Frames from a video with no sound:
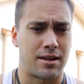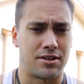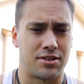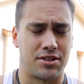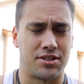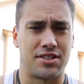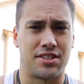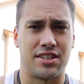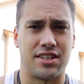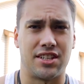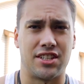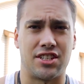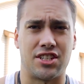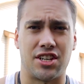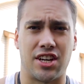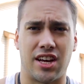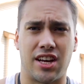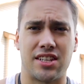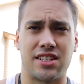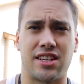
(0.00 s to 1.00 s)
Just did
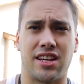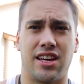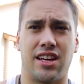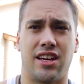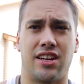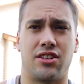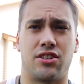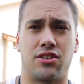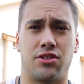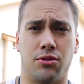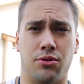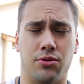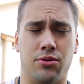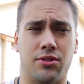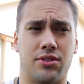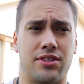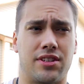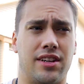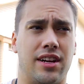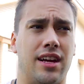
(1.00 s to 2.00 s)
chest and
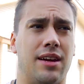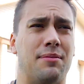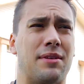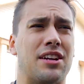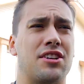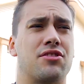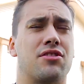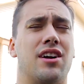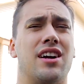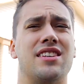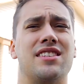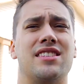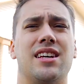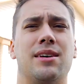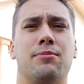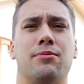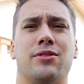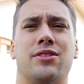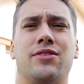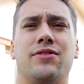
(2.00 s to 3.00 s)
shoulders today. My
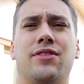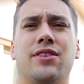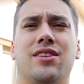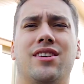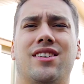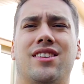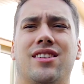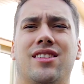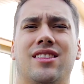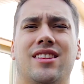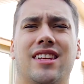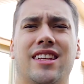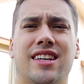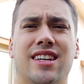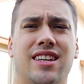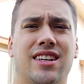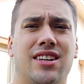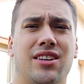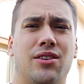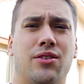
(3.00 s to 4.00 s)
tricep was feeling a
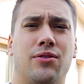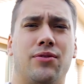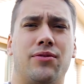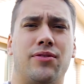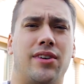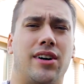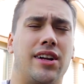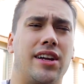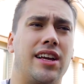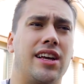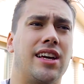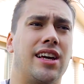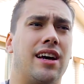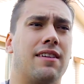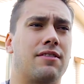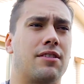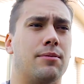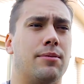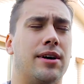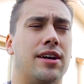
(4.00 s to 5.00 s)
little funny
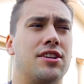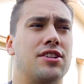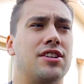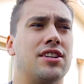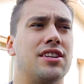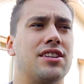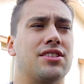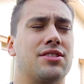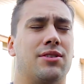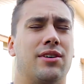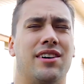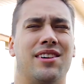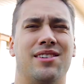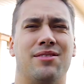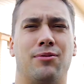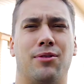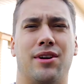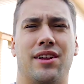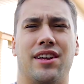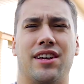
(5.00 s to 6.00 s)
after benching, so I
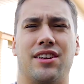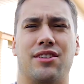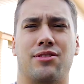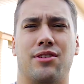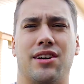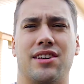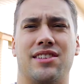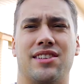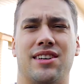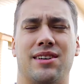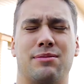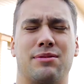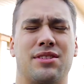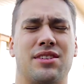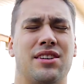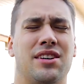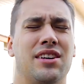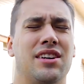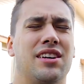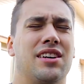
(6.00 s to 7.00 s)
didn't want to hit triceps.